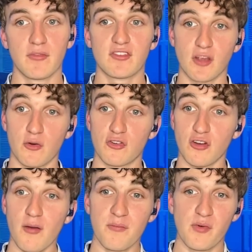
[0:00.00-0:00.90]
So
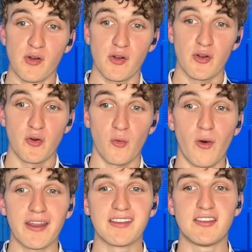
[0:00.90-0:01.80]
Trump
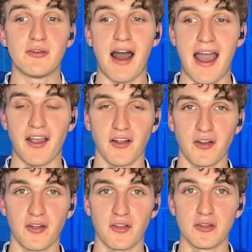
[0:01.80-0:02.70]
wanted to
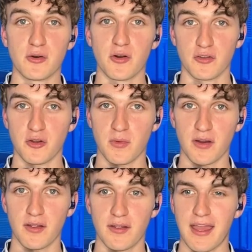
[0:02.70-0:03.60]
hire Laura
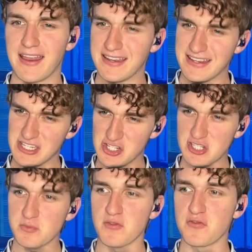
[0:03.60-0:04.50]
Loomer. And
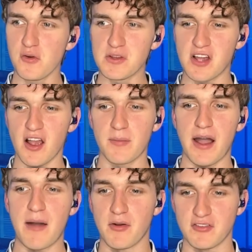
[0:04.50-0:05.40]
just before we talk
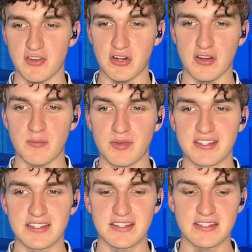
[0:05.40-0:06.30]
about how Marjorie Greene
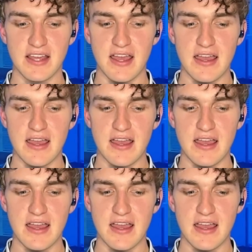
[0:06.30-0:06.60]
plays into this,